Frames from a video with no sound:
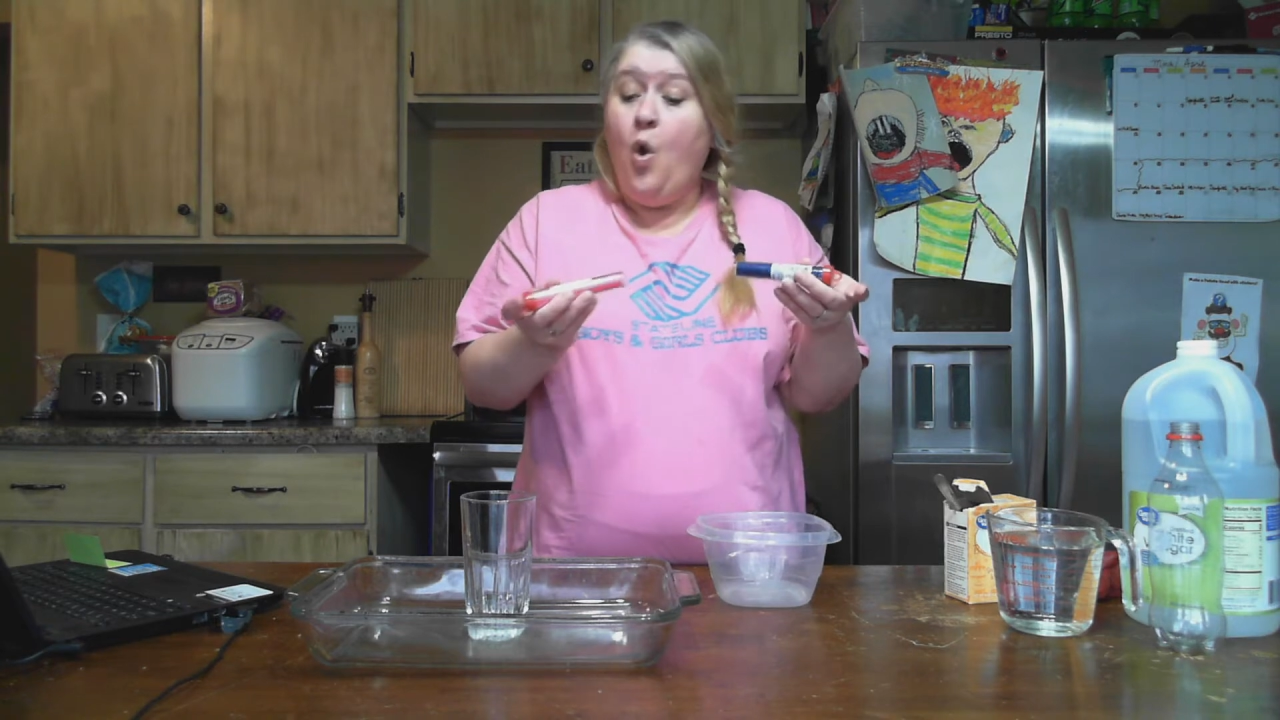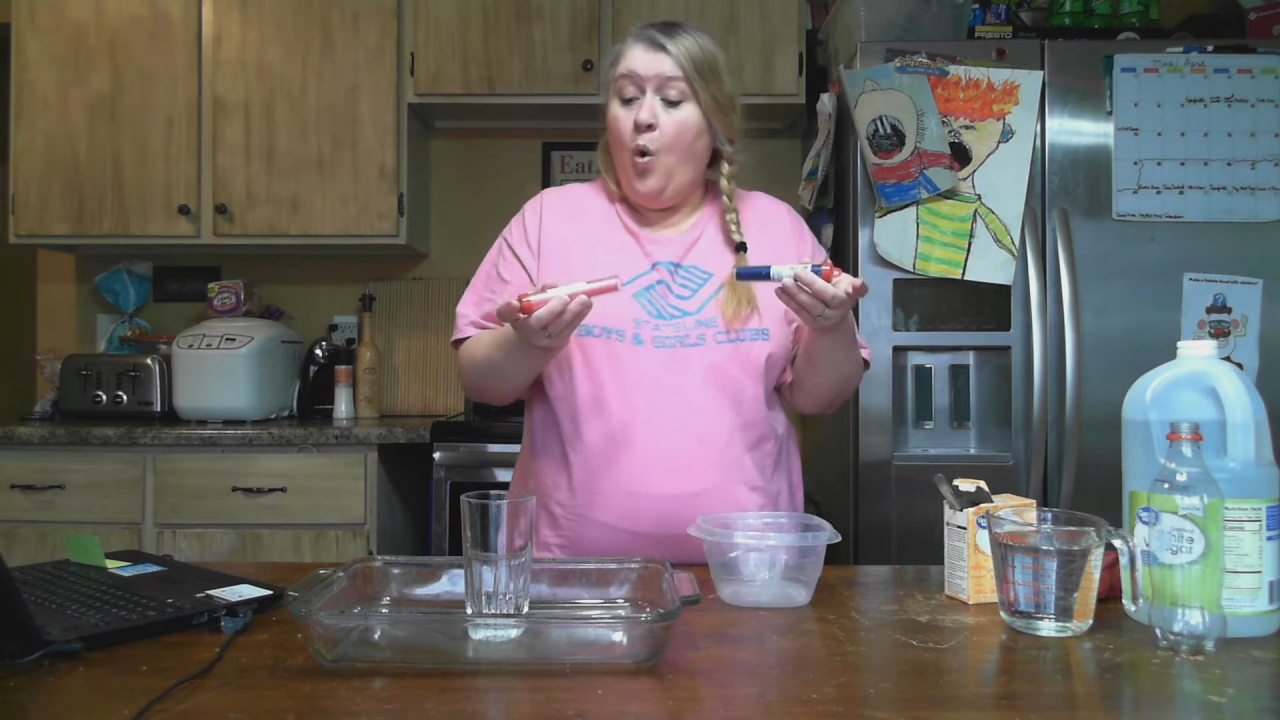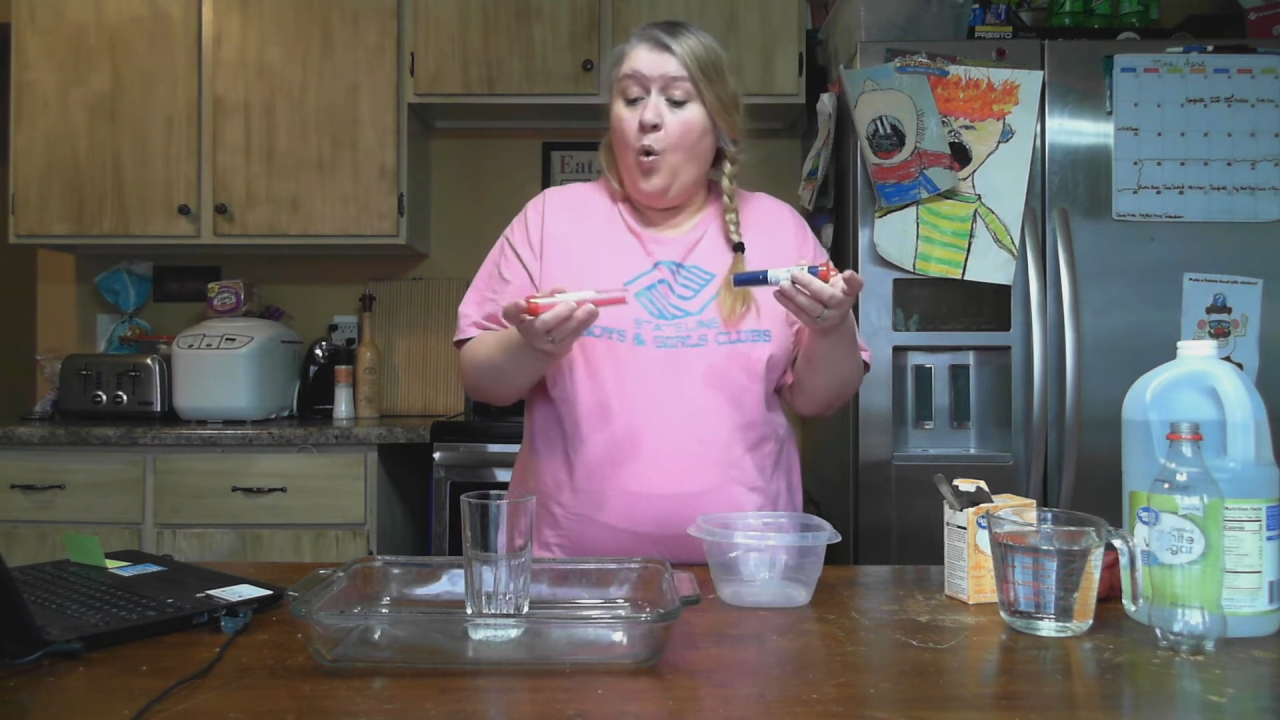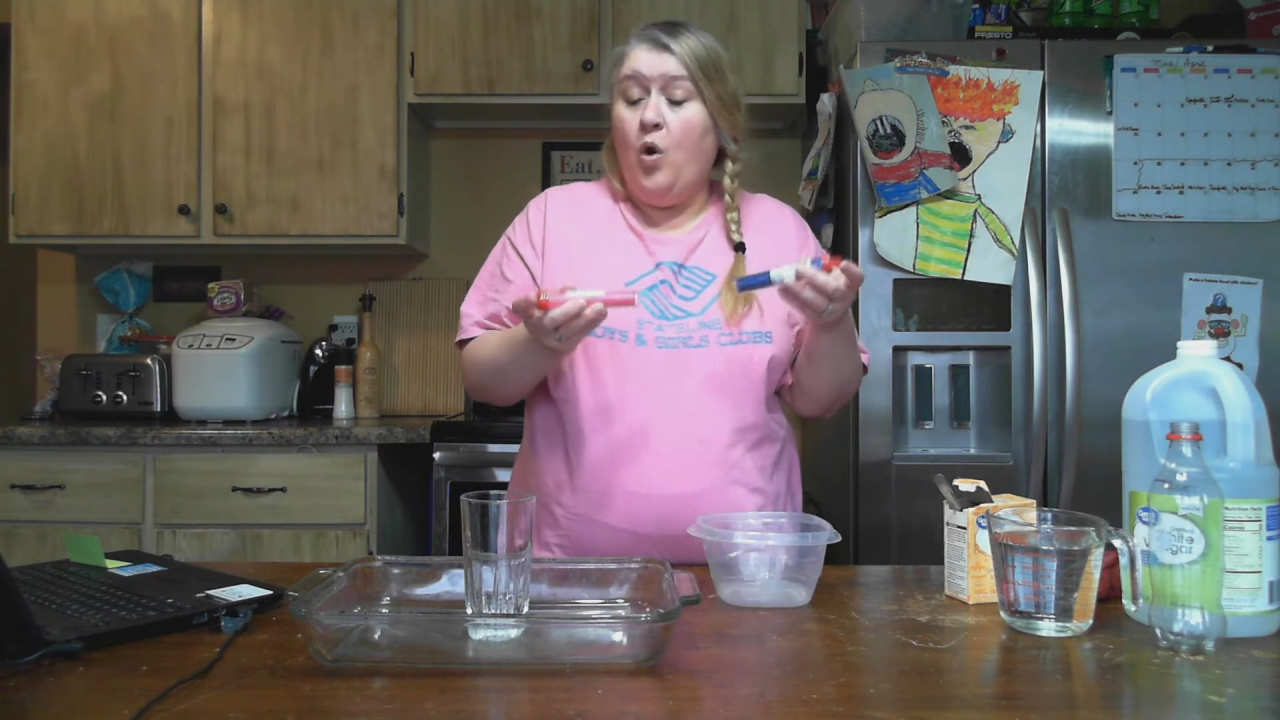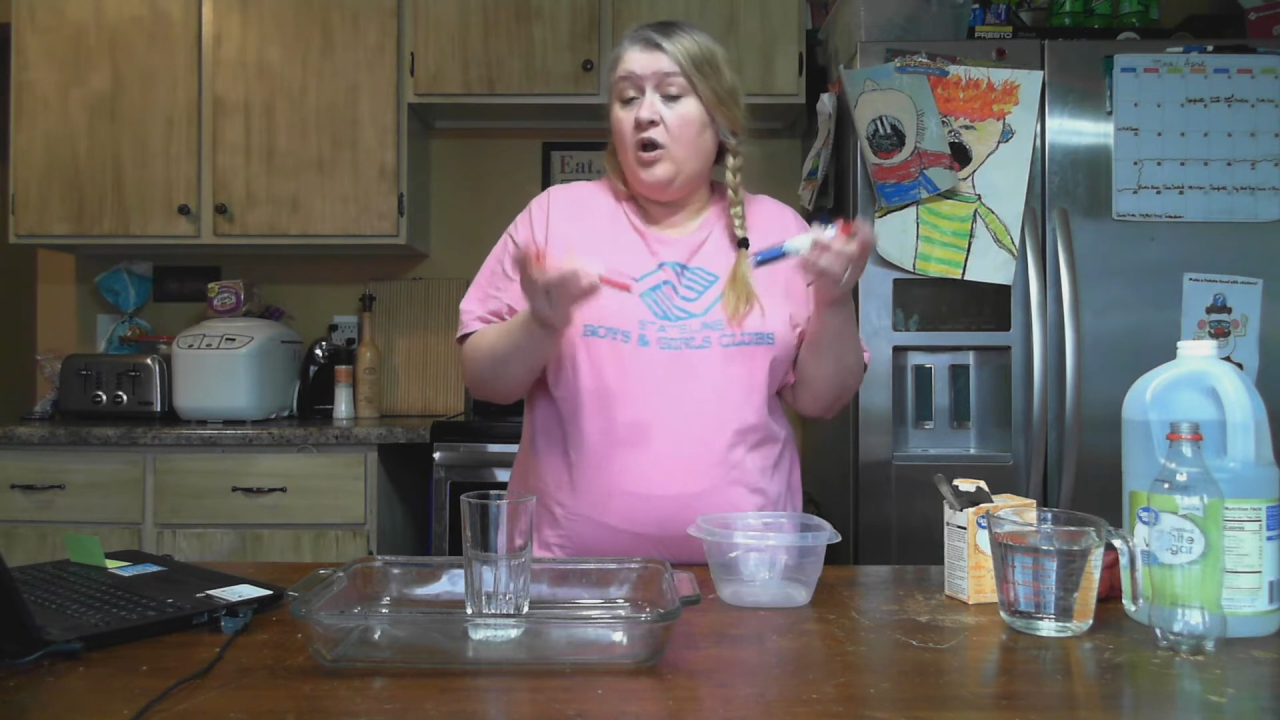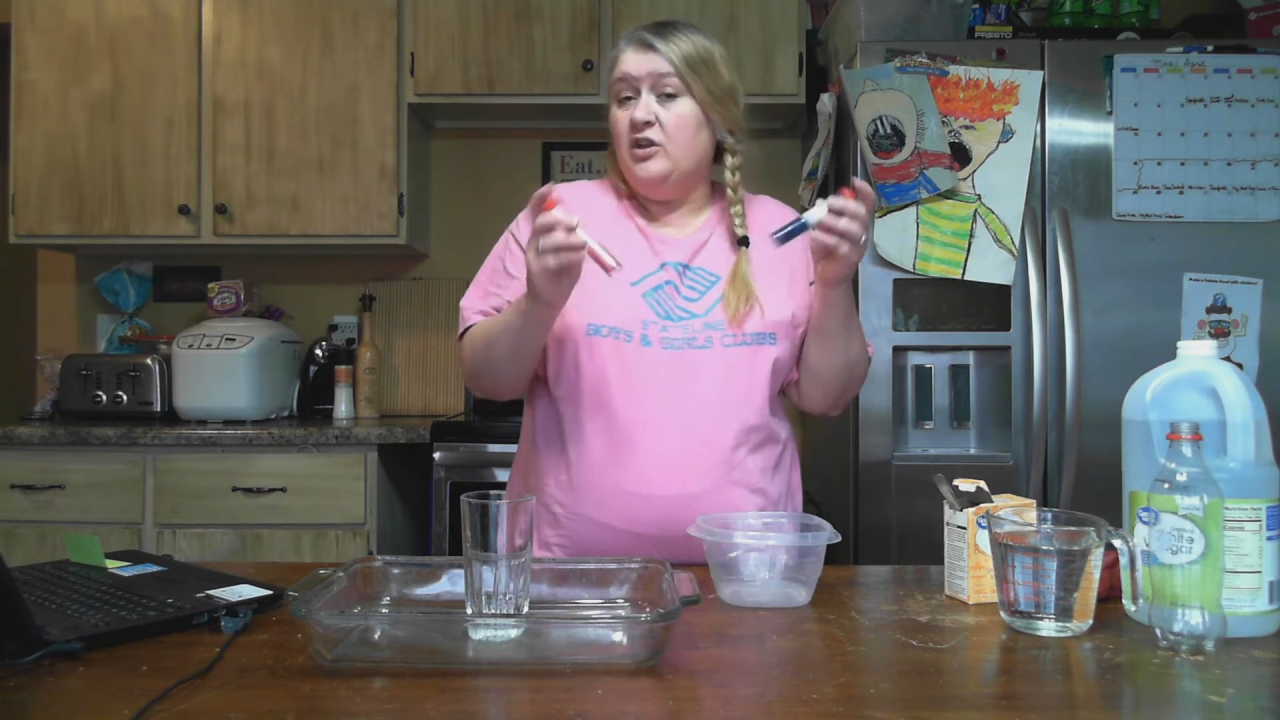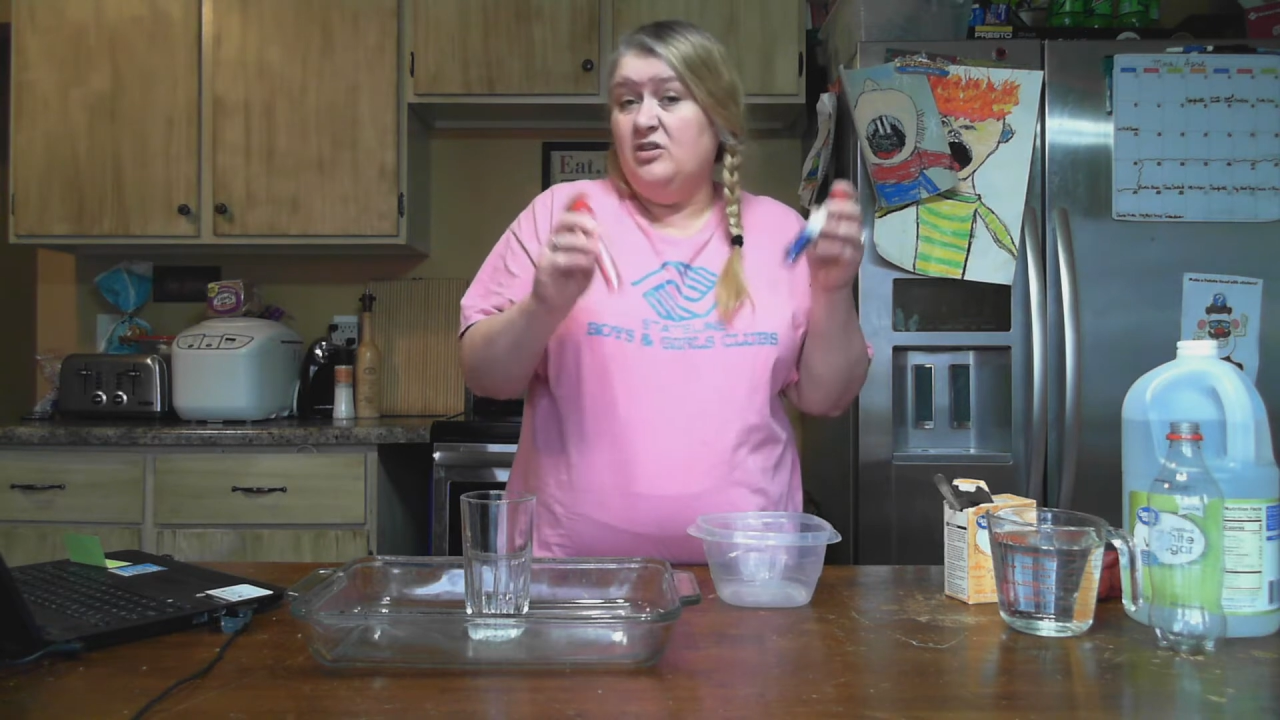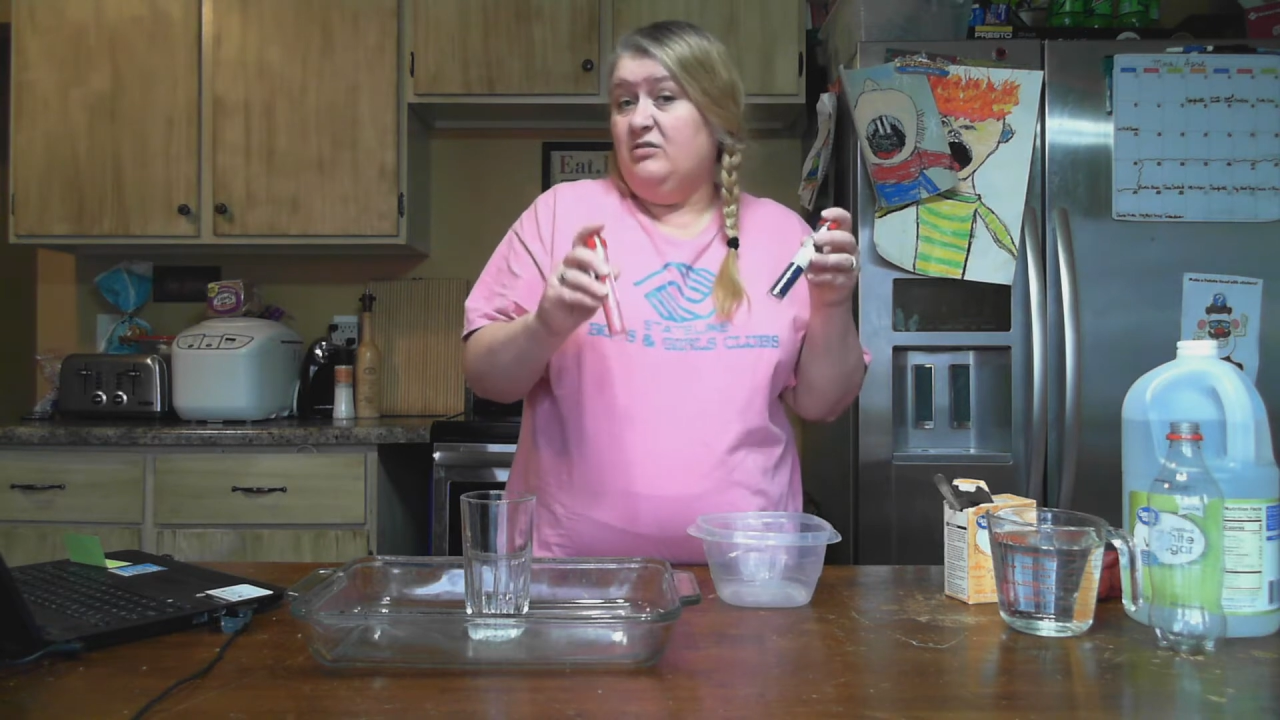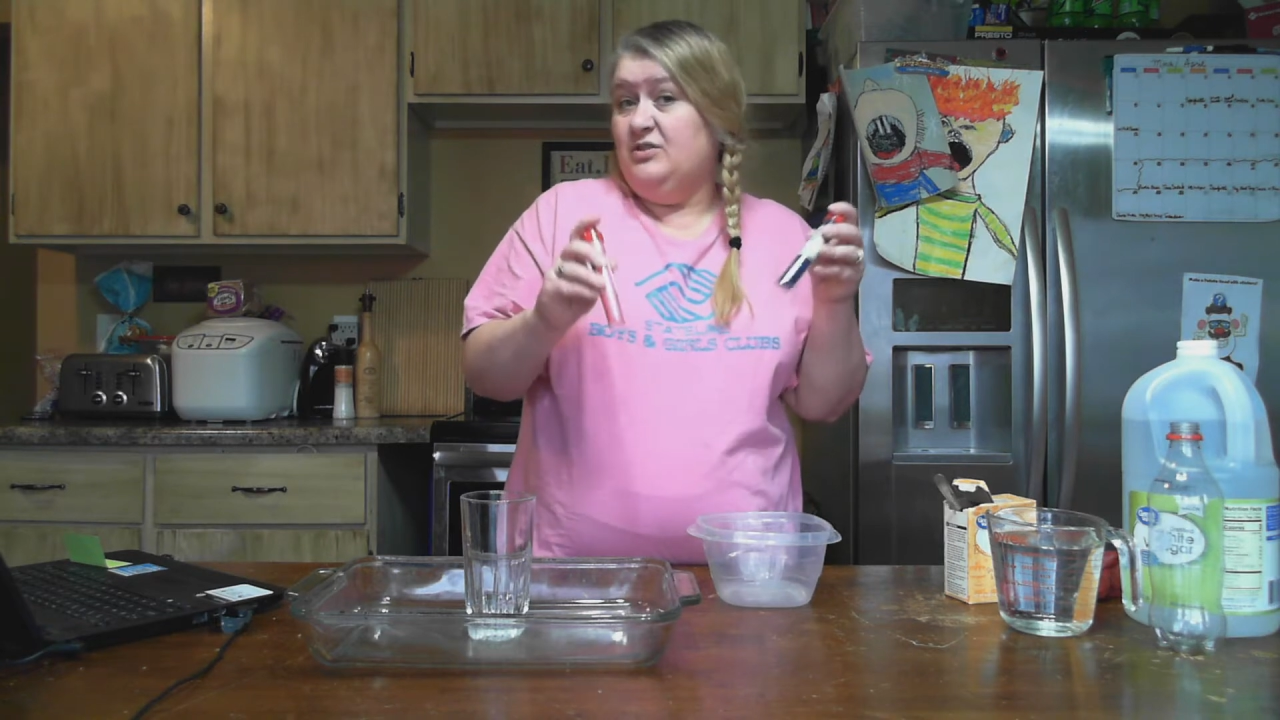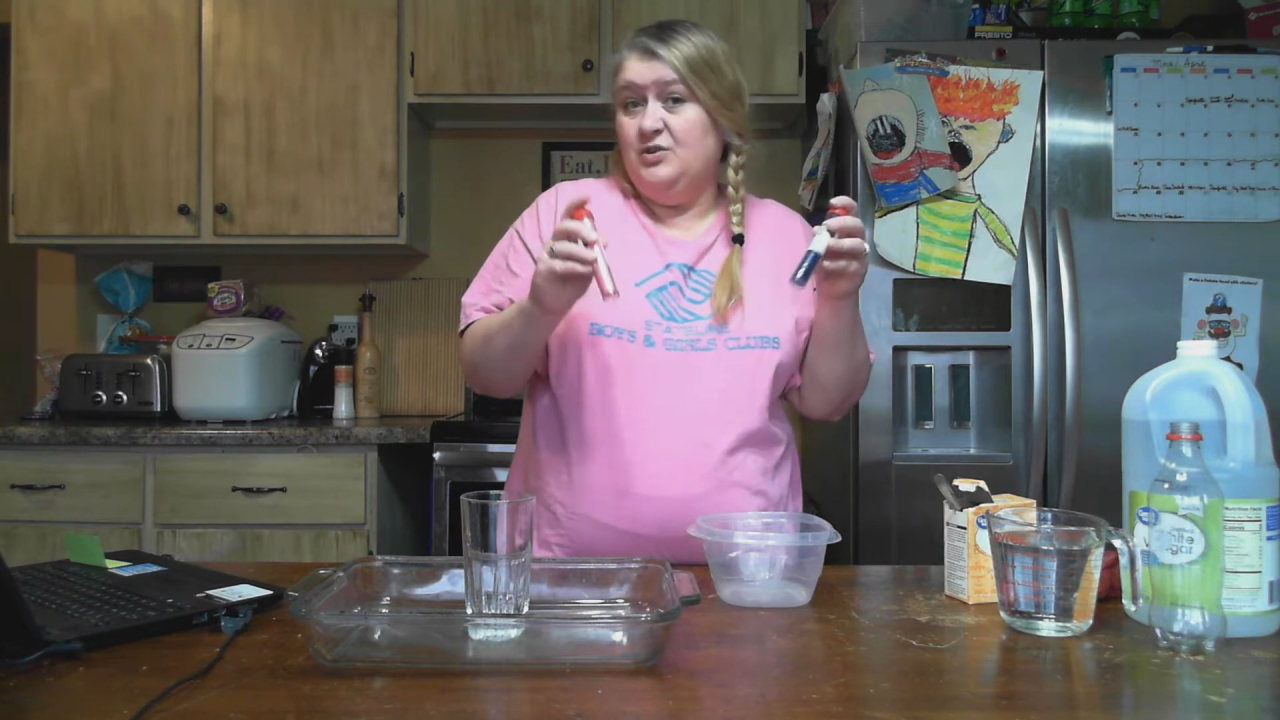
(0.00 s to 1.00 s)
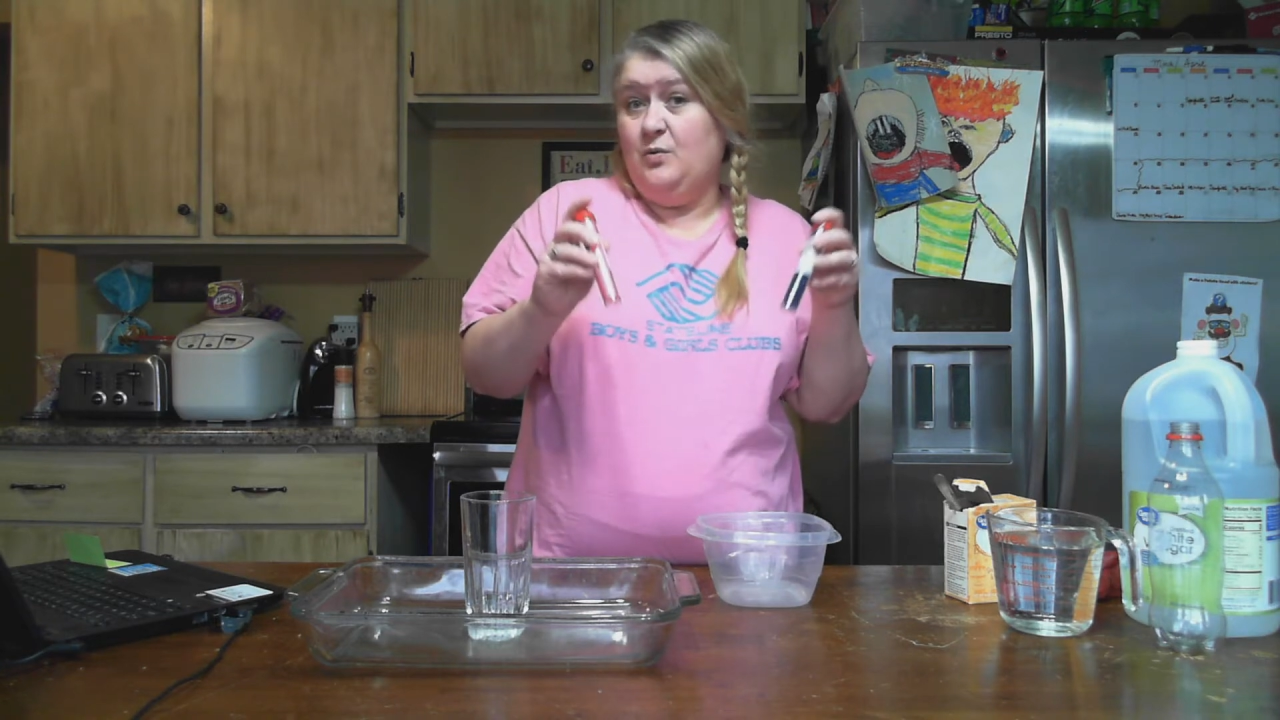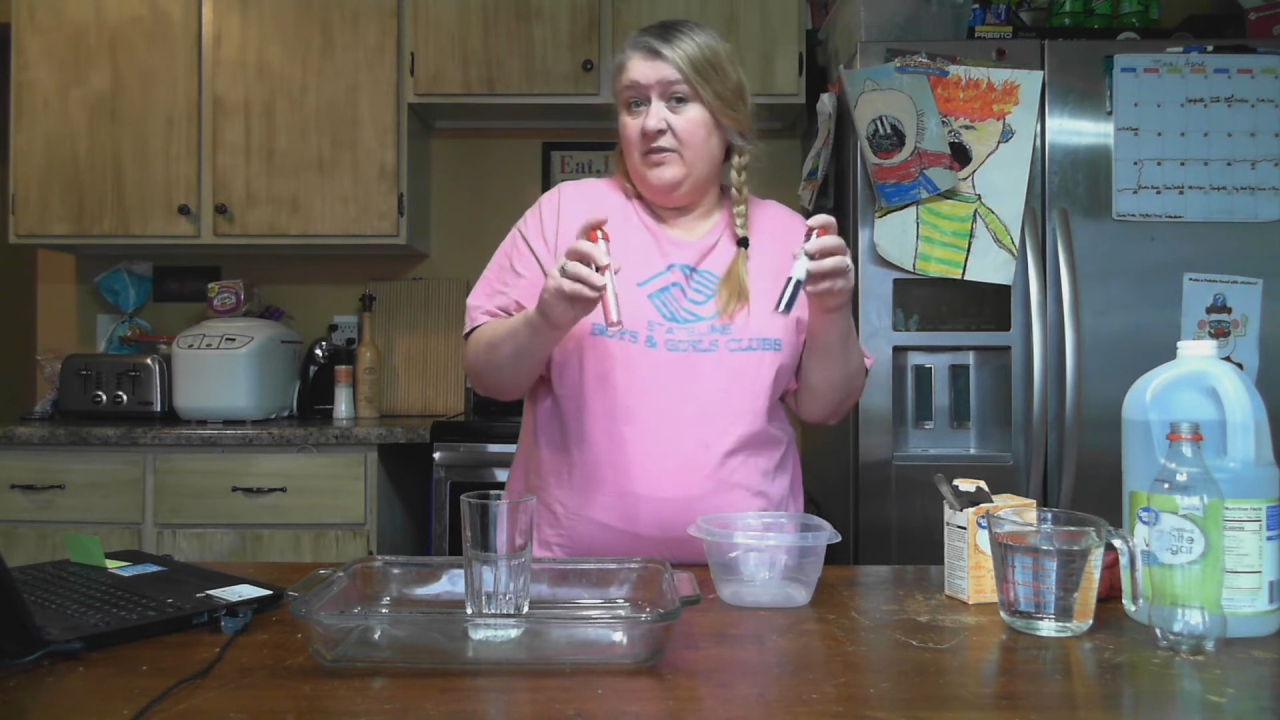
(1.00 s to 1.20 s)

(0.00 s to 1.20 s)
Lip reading: or you can do it